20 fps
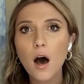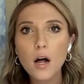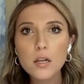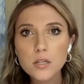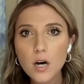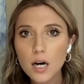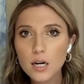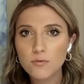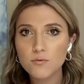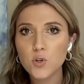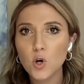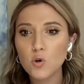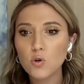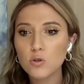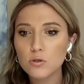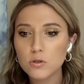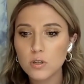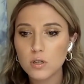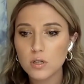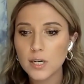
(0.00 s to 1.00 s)
A lot of
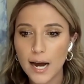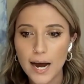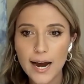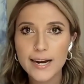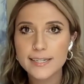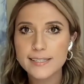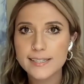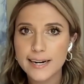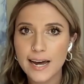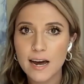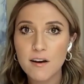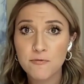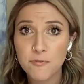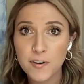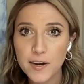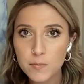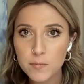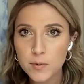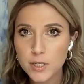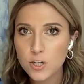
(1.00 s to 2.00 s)
local guys that have
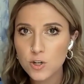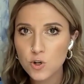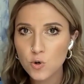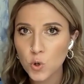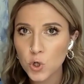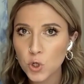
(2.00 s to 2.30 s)
family in New